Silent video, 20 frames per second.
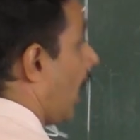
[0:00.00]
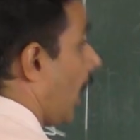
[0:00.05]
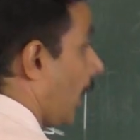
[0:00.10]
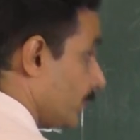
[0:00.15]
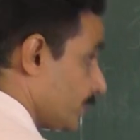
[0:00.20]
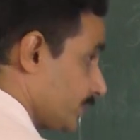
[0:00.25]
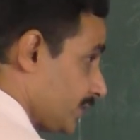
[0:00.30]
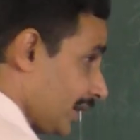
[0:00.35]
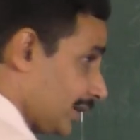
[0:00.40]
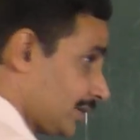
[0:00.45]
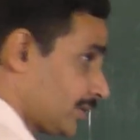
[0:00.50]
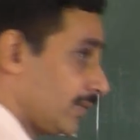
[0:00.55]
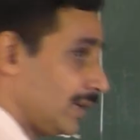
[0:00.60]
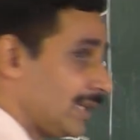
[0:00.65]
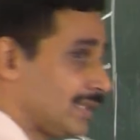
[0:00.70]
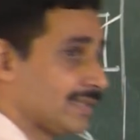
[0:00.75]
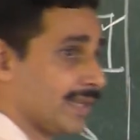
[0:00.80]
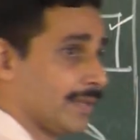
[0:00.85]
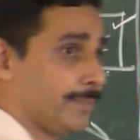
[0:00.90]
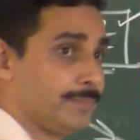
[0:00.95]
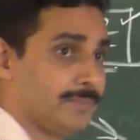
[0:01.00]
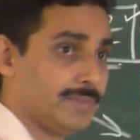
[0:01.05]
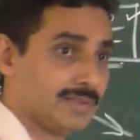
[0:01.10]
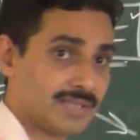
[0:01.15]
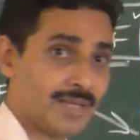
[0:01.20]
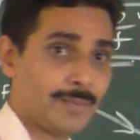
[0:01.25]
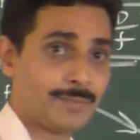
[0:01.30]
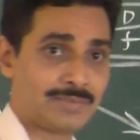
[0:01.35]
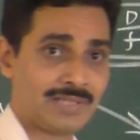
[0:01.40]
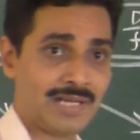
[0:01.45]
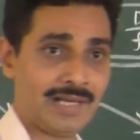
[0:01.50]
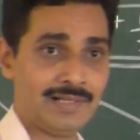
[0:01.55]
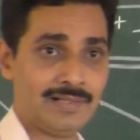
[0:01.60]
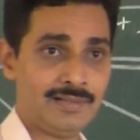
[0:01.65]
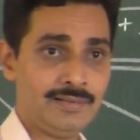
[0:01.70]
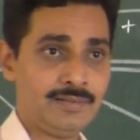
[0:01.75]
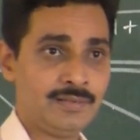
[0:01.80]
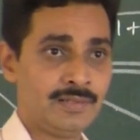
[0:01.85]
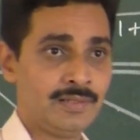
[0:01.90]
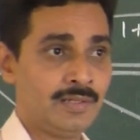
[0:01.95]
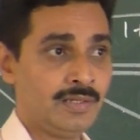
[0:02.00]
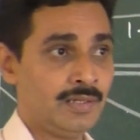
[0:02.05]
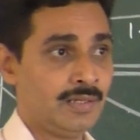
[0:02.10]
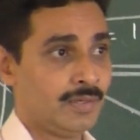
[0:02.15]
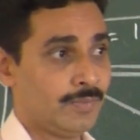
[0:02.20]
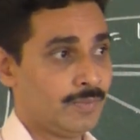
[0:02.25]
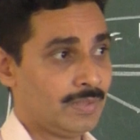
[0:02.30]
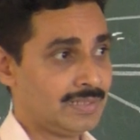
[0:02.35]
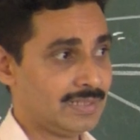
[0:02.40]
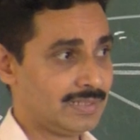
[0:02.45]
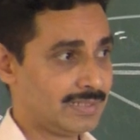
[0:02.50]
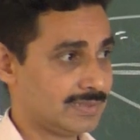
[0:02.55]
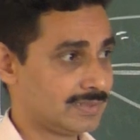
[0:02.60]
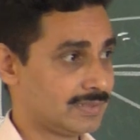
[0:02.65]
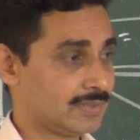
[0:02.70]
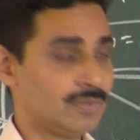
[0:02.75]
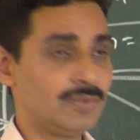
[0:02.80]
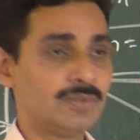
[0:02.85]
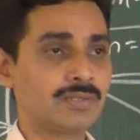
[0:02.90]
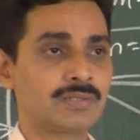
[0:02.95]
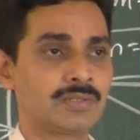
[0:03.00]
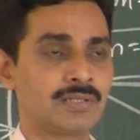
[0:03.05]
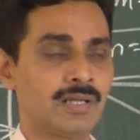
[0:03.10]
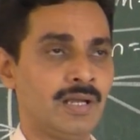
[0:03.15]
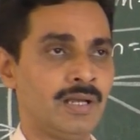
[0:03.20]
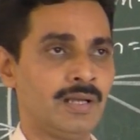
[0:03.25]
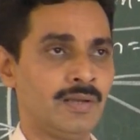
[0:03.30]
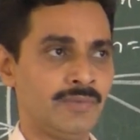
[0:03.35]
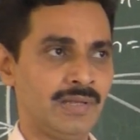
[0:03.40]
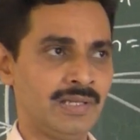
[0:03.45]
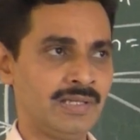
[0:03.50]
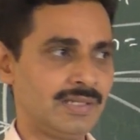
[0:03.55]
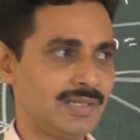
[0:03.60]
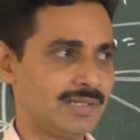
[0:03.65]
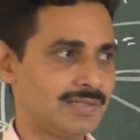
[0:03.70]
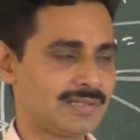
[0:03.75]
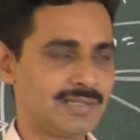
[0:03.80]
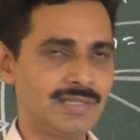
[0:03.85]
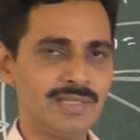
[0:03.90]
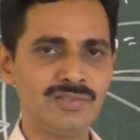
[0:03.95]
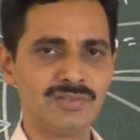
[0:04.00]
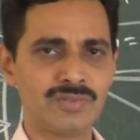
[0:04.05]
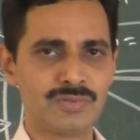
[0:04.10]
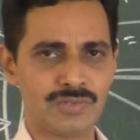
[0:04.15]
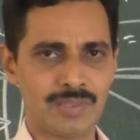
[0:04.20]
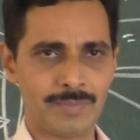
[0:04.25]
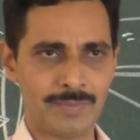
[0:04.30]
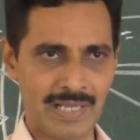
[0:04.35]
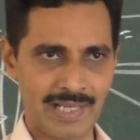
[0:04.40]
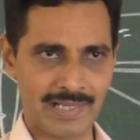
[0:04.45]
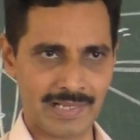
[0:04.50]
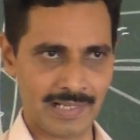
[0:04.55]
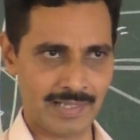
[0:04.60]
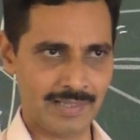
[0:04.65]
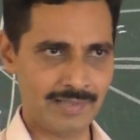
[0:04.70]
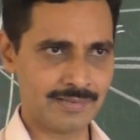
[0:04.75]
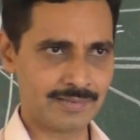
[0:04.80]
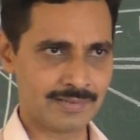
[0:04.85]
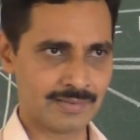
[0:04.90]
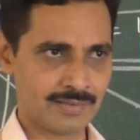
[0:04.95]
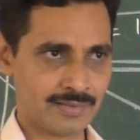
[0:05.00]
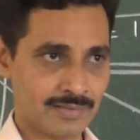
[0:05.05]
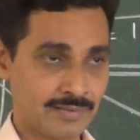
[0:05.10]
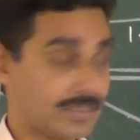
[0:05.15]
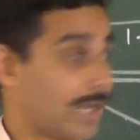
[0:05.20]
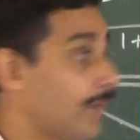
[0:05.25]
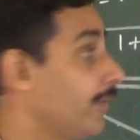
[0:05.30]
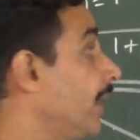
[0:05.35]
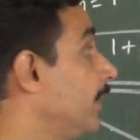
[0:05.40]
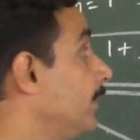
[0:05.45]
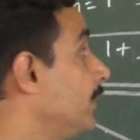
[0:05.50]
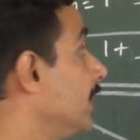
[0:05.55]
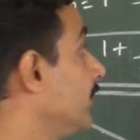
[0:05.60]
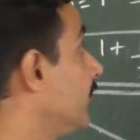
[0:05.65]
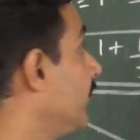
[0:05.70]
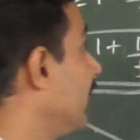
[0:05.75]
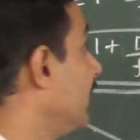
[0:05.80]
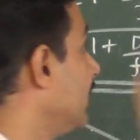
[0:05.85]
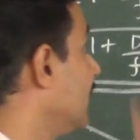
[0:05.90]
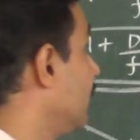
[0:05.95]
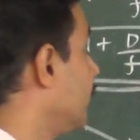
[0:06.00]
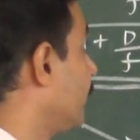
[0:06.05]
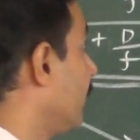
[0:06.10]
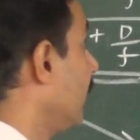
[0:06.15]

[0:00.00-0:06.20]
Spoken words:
object will subtend when it is when it is seen through the bare eyes? Now, I am defining it